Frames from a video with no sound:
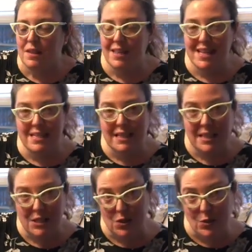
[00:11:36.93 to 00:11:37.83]
That's at
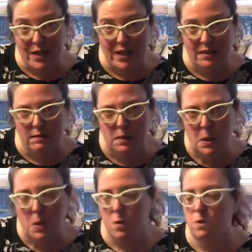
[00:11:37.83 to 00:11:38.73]
least 3.
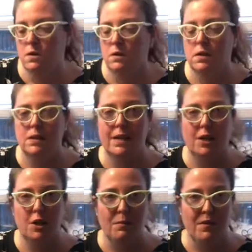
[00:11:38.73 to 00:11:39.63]

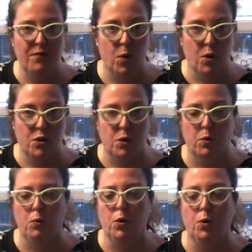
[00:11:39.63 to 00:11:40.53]
That could be 4
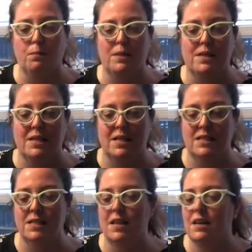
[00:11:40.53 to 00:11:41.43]
total
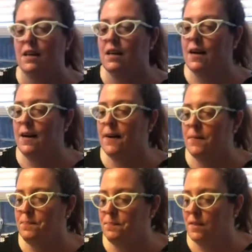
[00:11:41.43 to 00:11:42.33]
biscuits
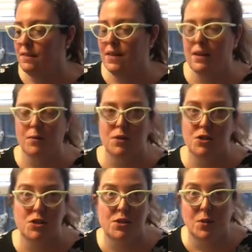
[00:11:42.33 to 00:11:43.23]
that were
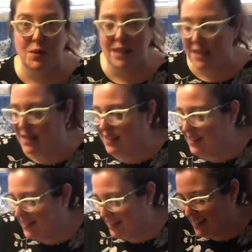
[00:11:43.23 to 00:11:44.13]
just so thin
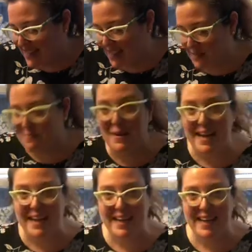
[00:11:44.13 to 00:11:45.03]
that didn't
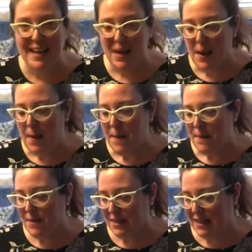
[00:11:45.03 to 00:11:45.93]
make it.
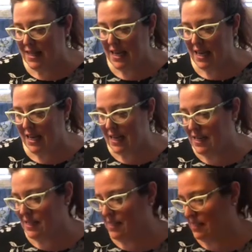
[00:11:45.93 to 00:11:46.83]
But
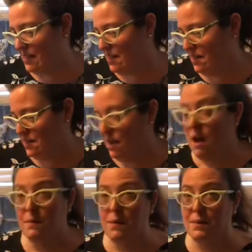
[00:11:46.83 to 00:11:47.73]
these,
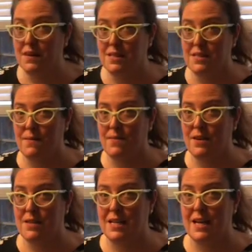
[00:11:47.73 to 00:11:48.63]
I'm gonna pick this up
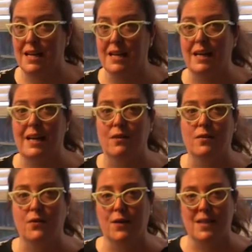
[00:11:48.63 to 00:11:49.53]
very delicately. I don't
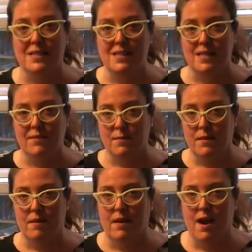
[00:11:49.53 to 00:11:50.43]
know if you guys can see from
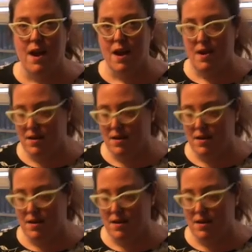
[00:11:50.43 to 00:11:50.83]
there. Yeah.